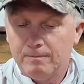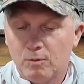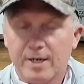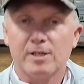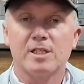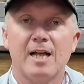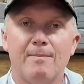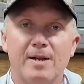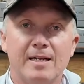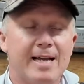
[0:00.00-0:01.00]
What else is
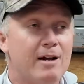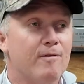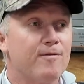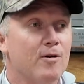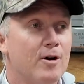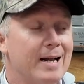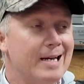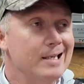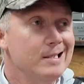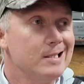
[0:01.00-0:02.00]
happening? Tackle
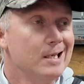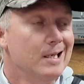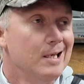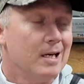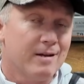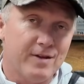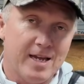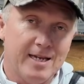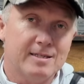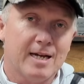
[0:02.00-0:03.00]
Fridays. I'll give you a
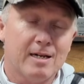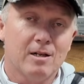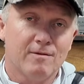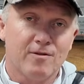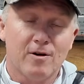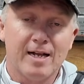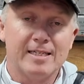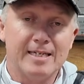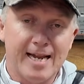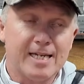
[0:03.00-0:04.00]
hint. Tackle
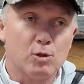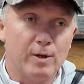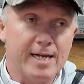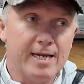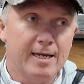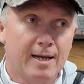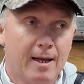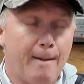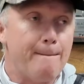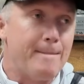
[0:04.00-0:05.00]
Fridays next week
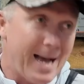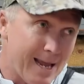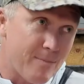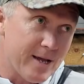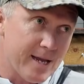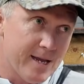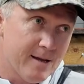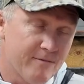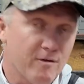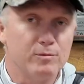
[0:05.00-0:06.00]
may
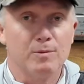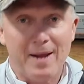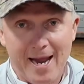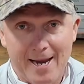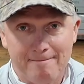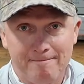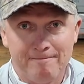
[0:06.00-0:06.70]
be from Japan.